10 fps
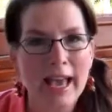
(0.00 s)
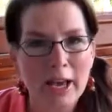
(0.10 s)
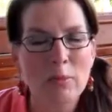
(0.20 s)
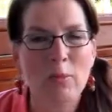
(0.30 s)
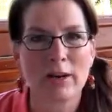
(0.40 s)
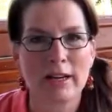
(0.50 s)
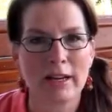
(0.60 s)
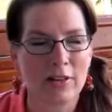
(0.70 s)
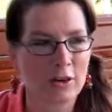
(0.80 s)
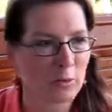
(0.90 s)
Help one
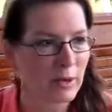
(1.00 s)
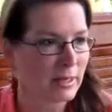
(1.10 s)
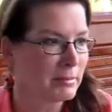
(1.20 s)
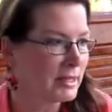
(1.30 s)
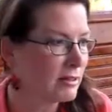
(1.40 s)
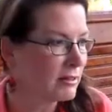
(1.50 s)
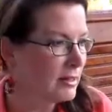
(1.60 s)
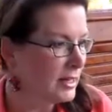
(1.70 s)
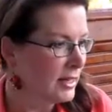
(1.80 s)
another. When Bill